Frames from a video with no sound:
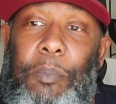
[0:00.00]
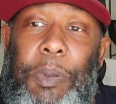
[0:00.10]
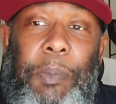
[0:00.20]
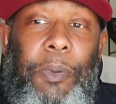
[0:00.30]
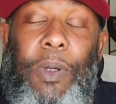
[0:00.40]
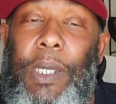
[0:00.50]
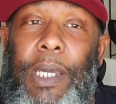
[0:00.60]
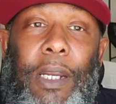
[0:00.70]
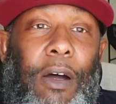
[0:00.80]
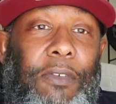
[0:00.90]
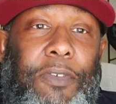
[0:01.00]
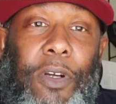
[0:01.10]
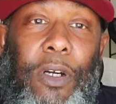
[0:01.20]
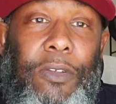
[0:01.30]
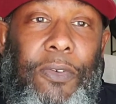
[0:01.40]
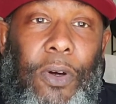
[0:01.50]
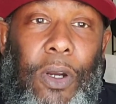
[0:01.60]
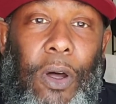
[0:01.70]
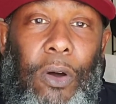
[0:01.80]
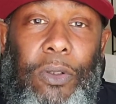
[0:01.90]
People can get off drugs for a
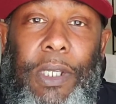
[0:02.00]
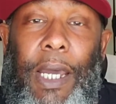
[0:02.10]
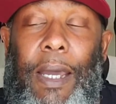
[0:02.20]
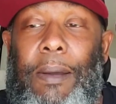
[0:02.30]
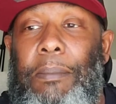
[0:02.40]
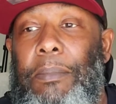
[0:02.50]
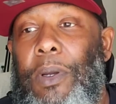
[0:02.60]
long time,